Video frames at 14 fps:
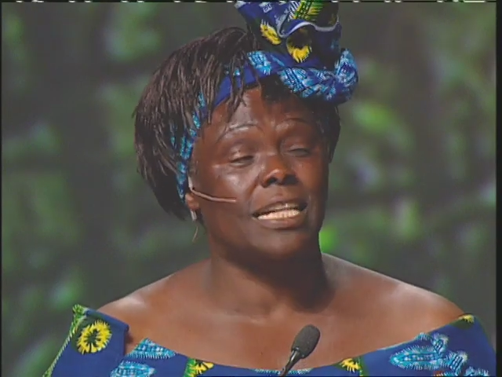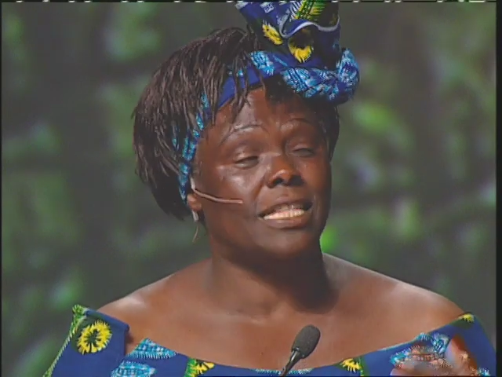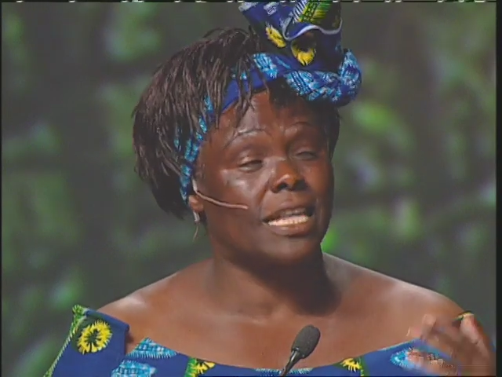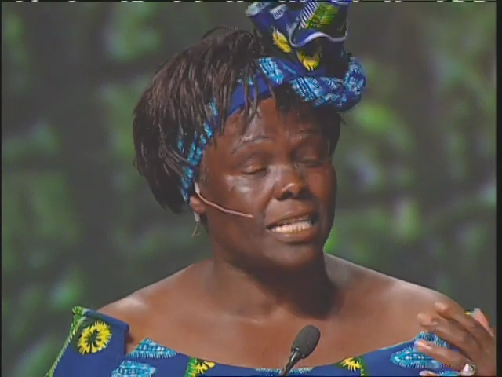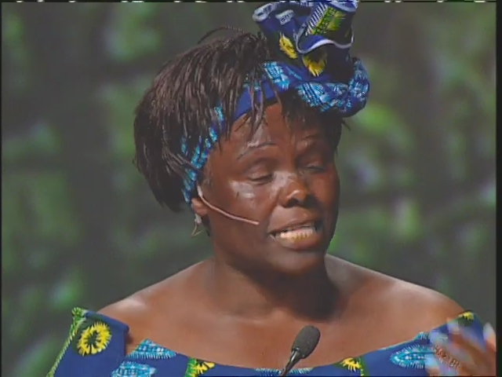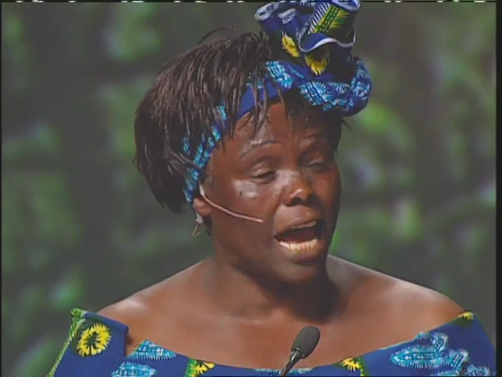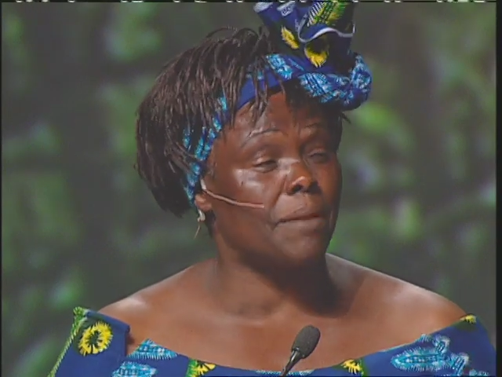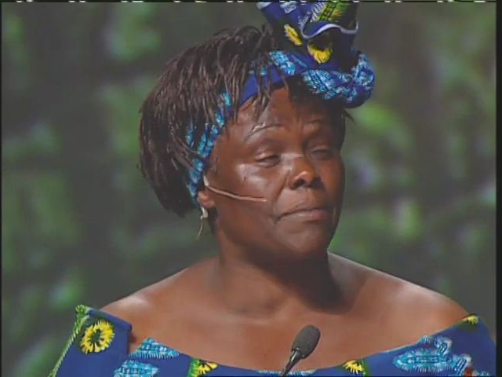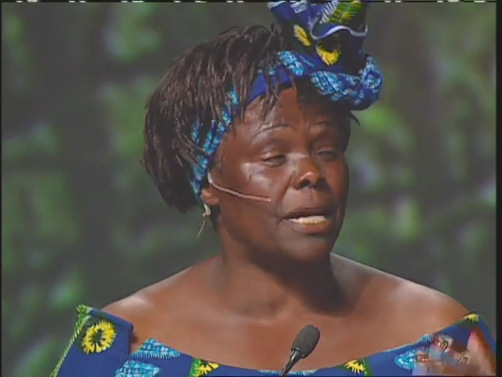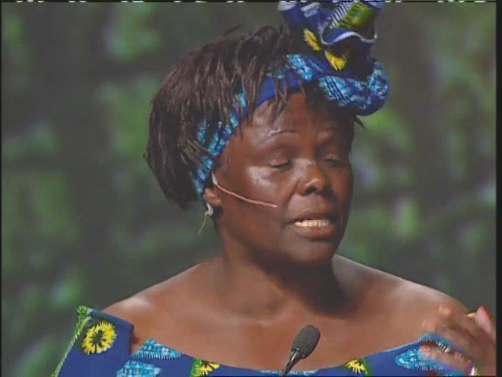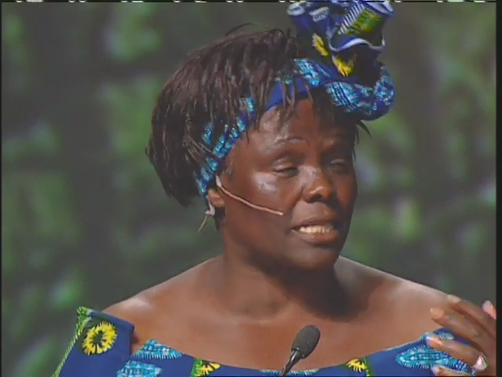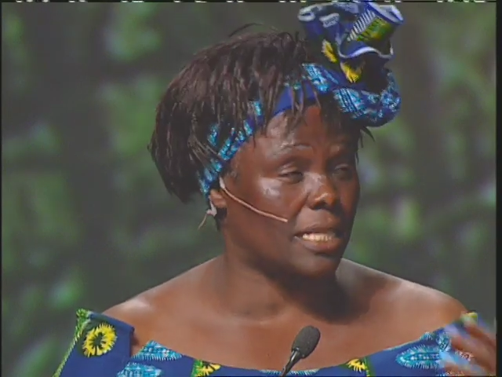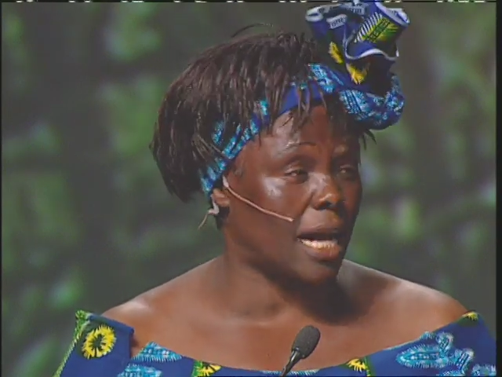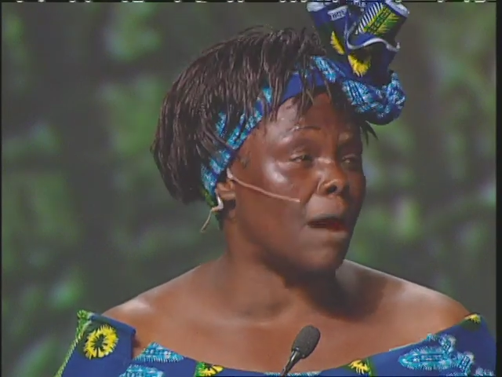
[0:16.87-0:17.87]
that the time
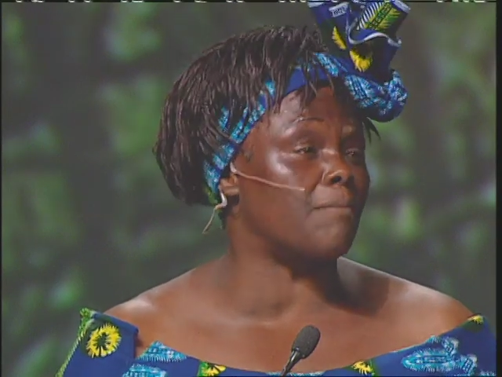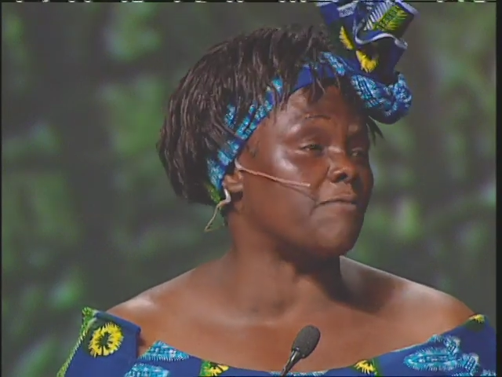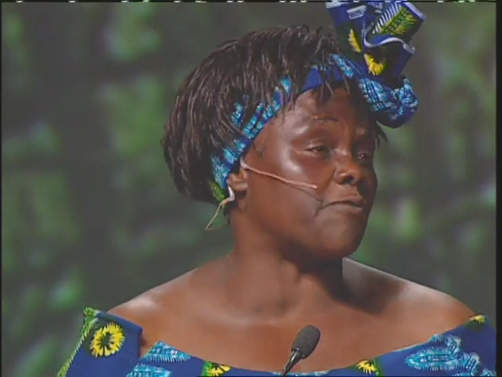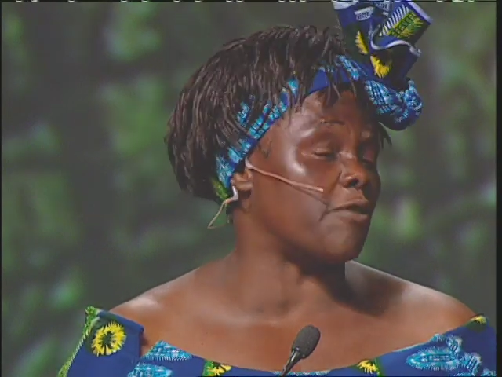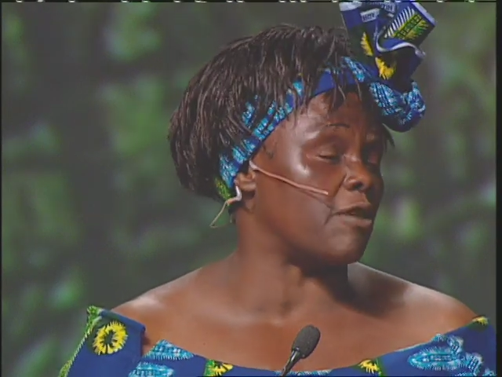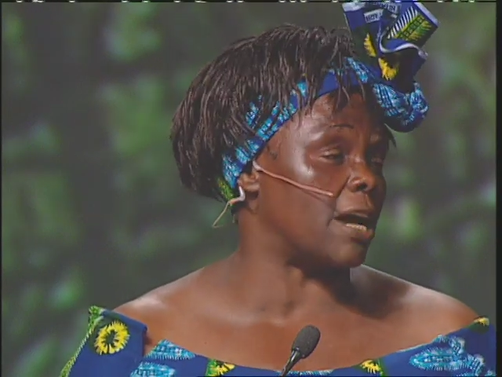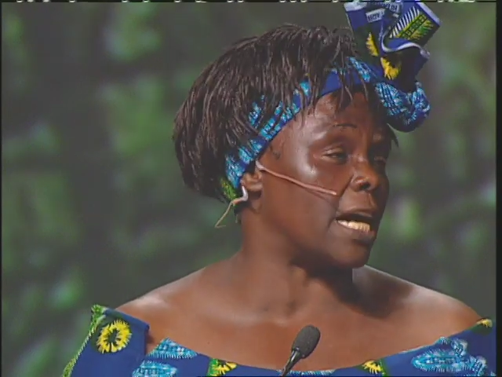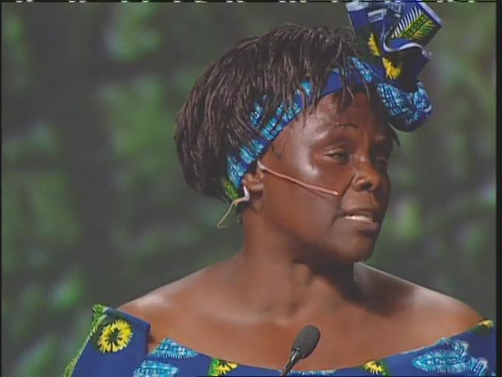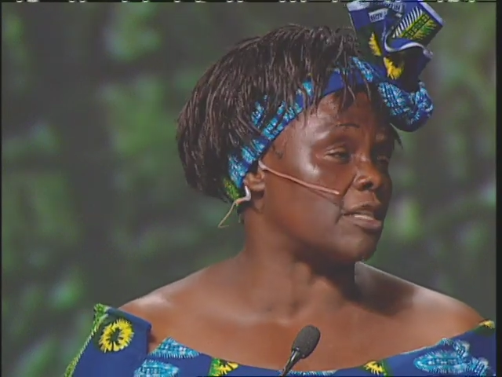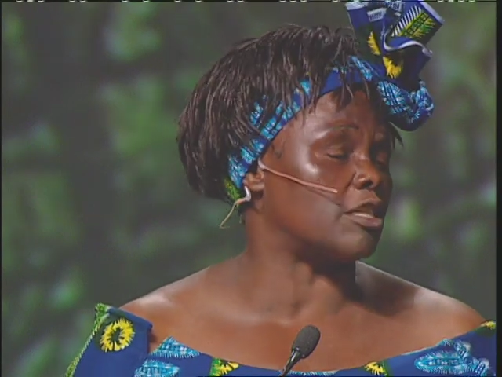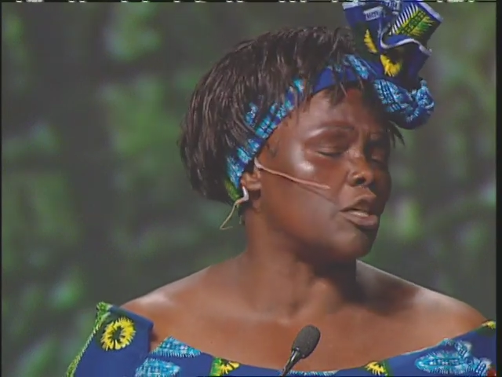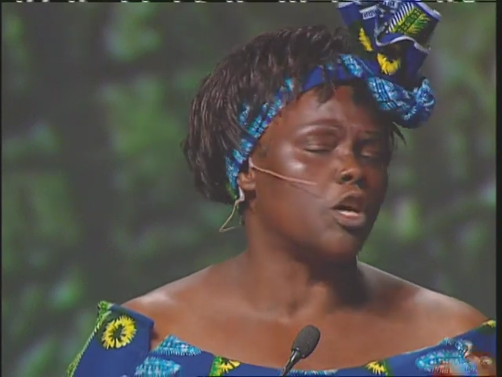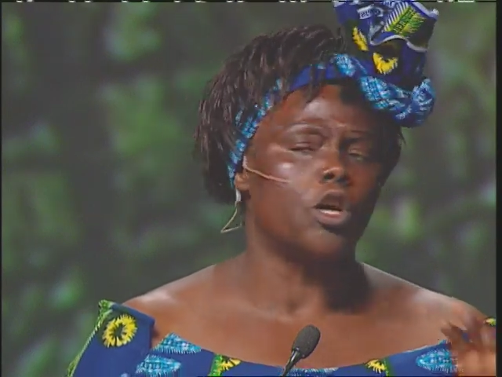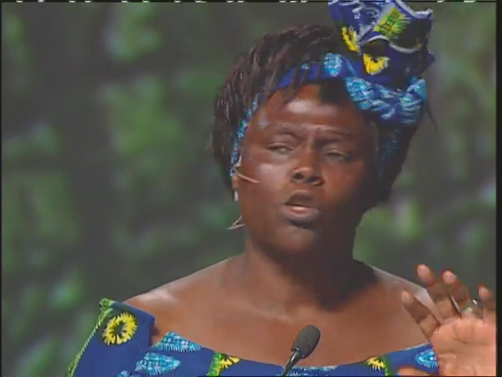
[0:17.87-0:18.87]
has come for us